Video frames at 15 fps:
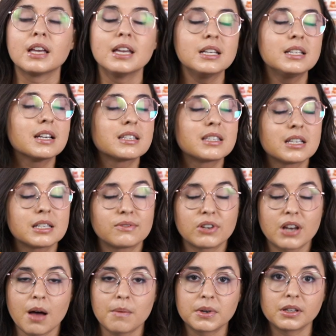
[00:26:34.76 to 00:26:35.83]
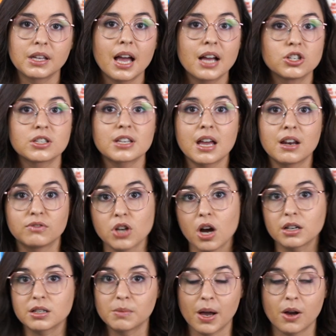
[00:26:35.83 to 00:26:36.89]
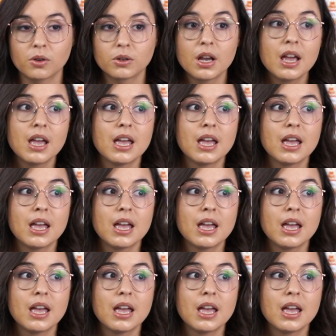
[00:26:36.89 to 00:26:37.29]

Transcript: He does this phenomenally. I just kind of talked about